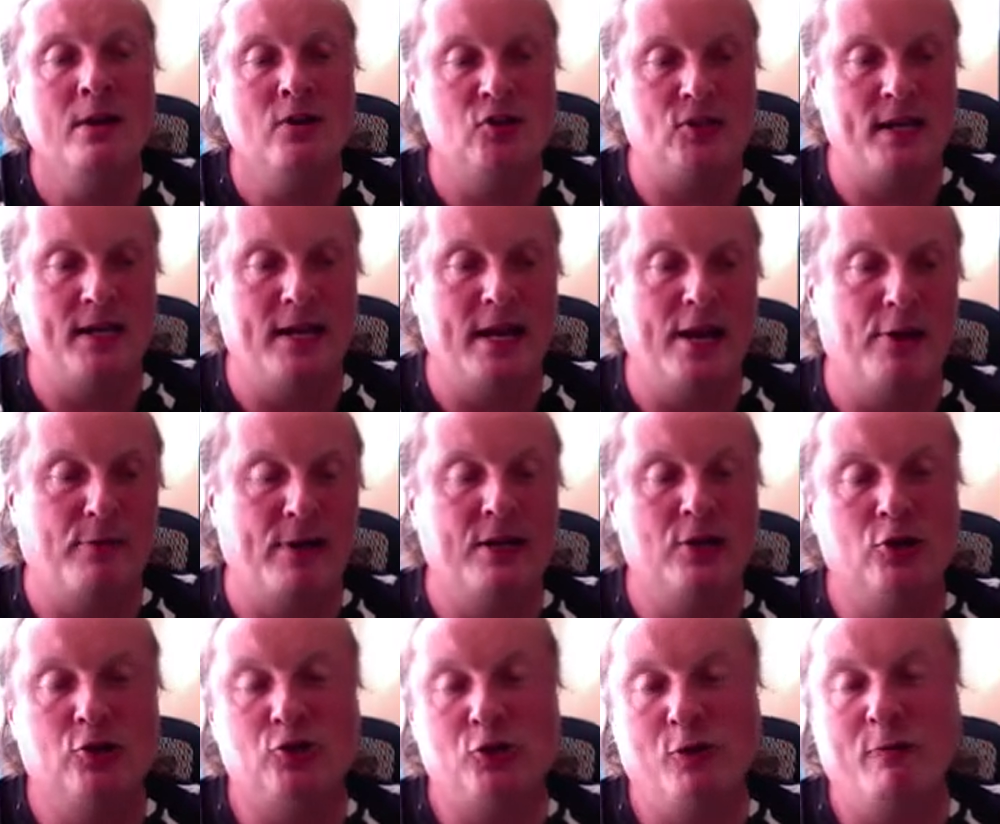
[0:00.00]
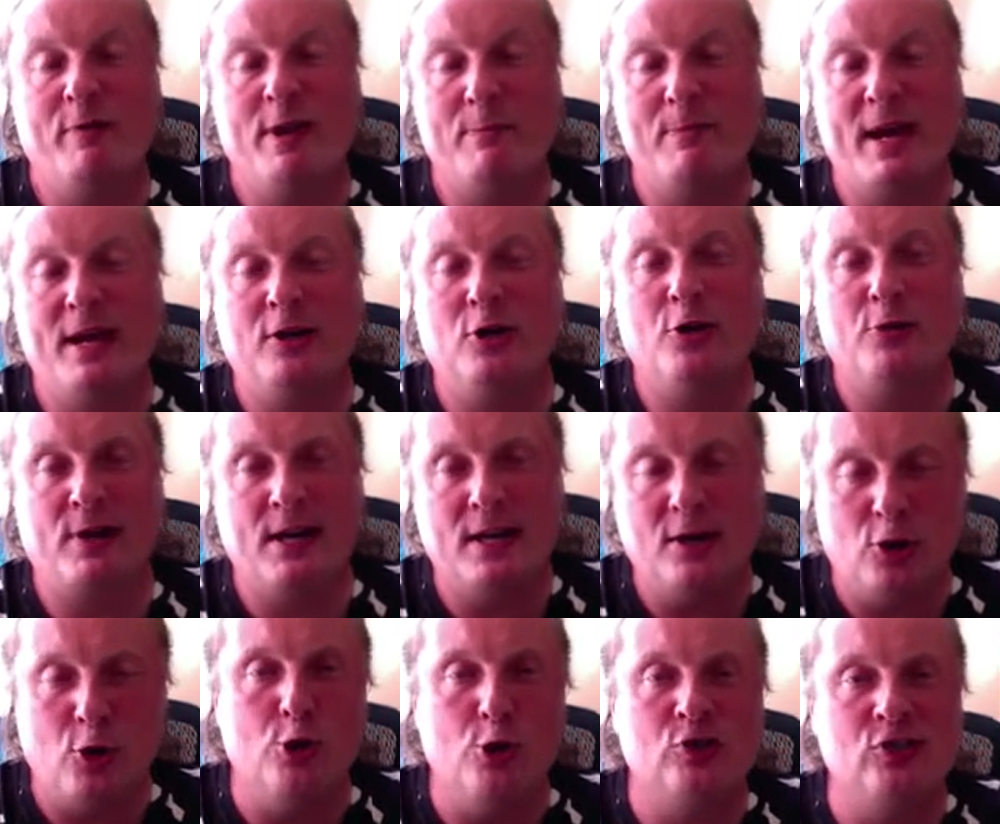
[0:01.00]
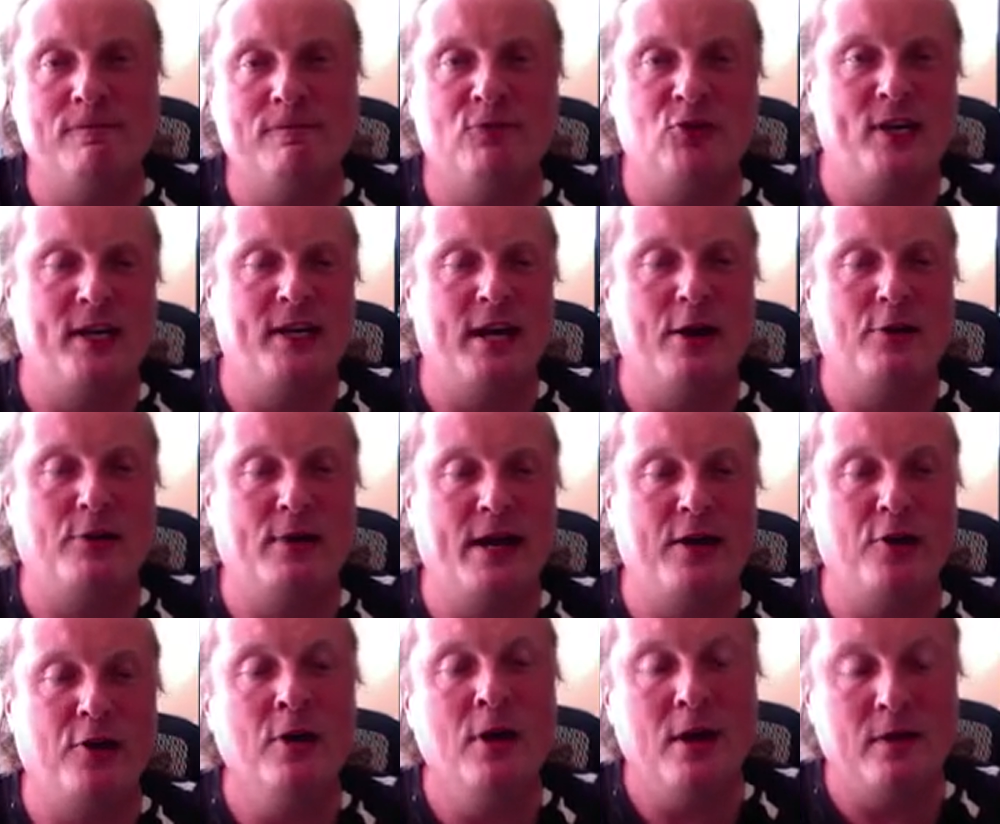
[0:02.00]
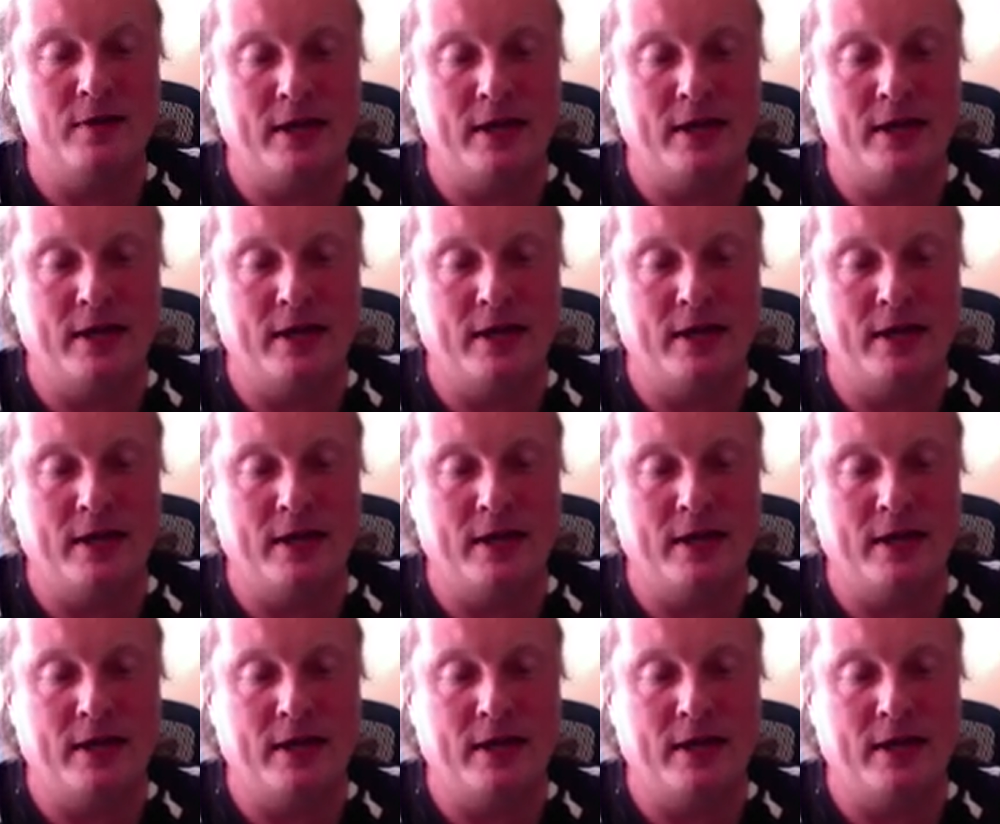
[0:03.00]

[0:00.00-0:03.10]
generator, so we make a recursive generator,